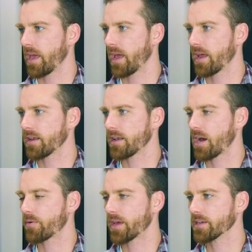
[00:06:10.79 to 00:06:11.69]
And
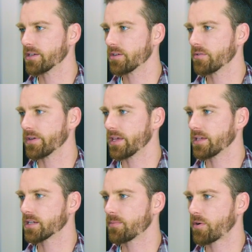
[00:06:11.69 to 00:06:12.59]
now what I can do
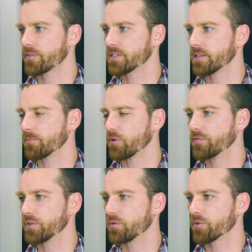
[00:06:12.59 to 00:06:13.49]
is come over to the
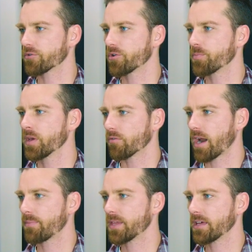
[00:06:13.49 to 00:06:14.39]
Move Tool group,
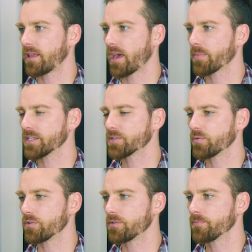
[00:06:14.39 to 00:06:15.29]
grab the Alignment
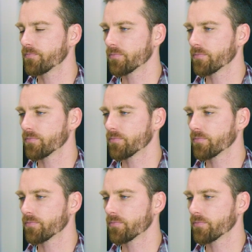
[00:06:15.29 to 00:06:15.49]
tool,